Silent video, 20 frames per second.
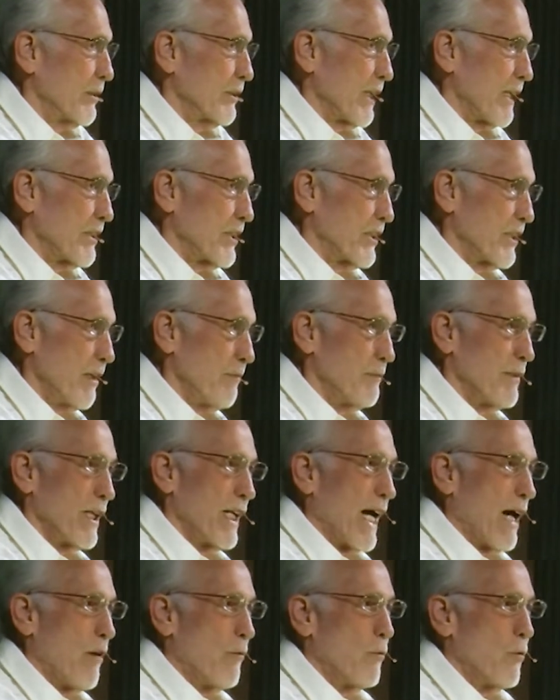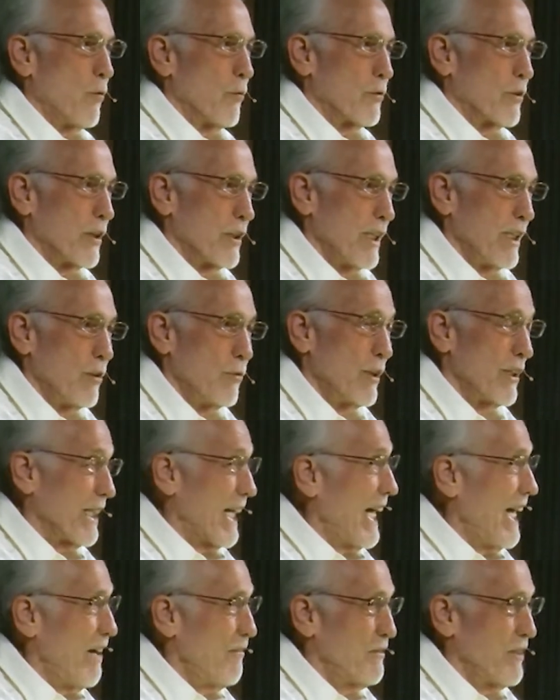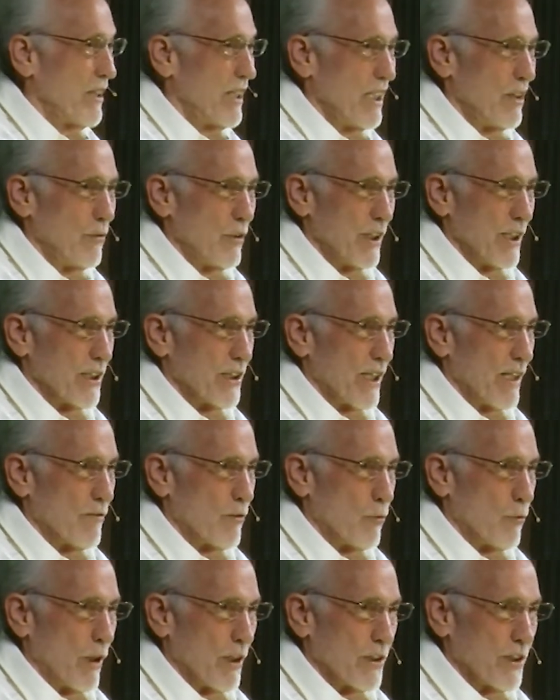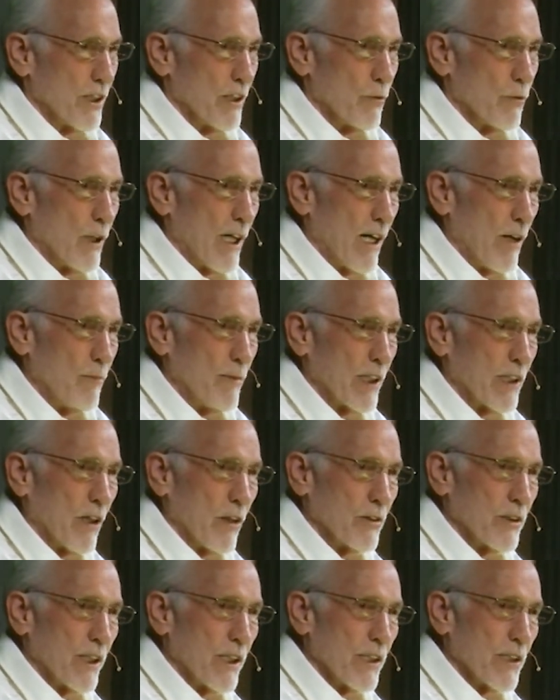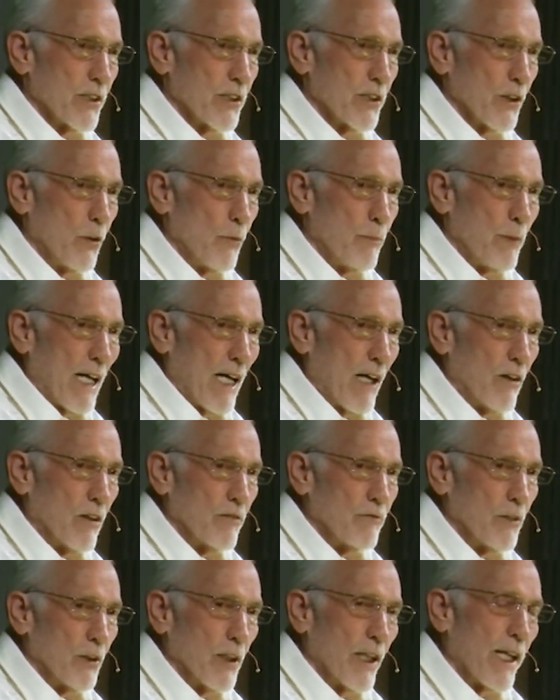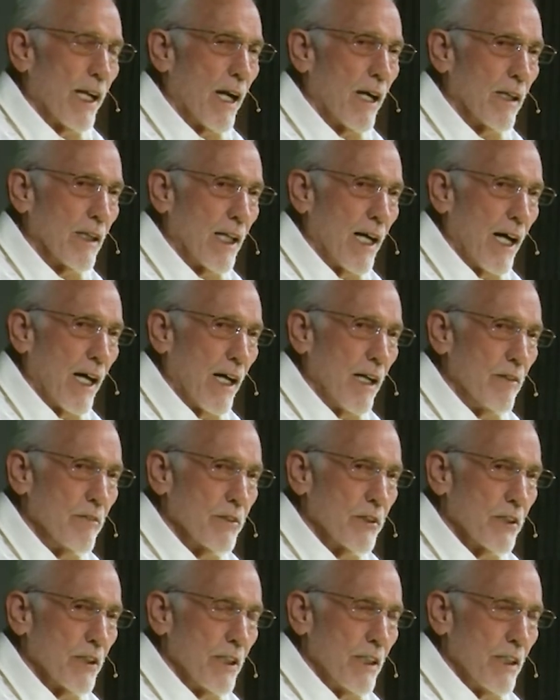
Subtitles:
that's something I want to deal with. I have to deal with this every once in a while because it is so powerful in our lives.